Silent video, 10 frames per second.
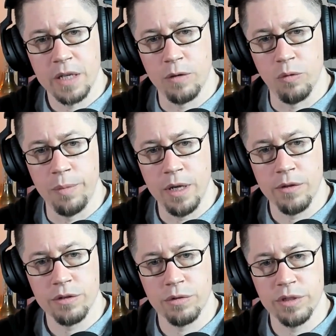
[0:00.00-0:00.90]
There will be
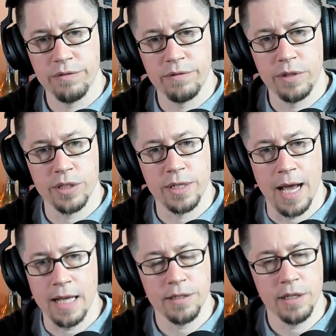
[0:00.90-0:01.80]
other sorts of just
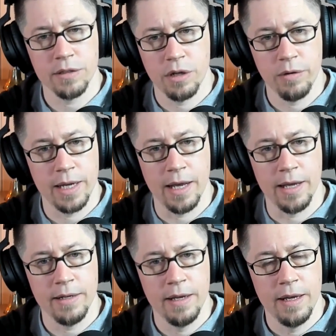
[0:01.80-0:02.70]
nonsense going
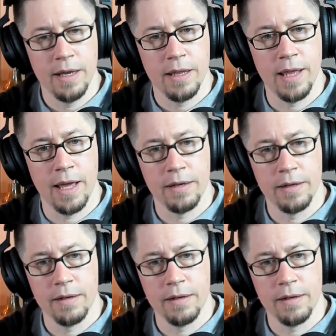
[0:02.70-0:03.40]
on that